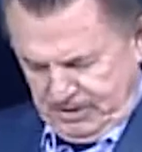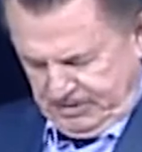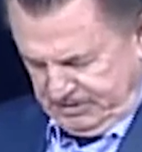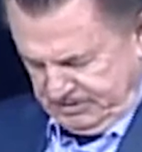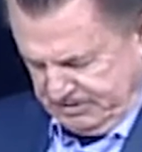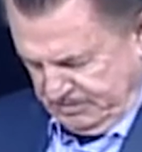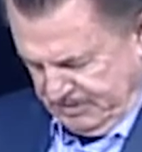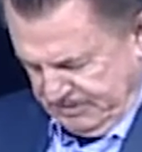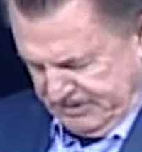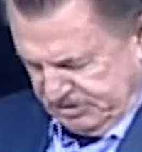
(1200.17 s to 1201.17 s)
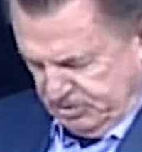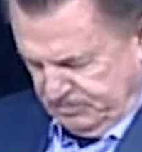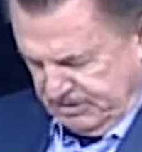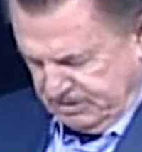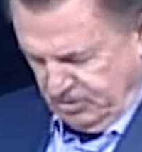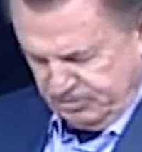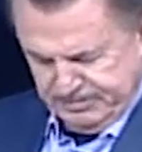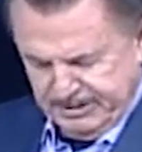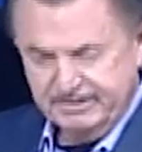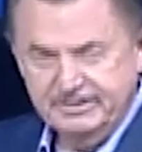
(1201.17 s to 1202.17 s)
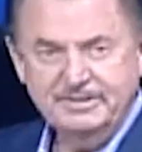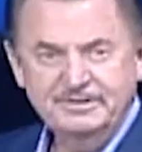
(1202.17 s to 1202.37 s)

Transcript: look at I can make sure my coat button.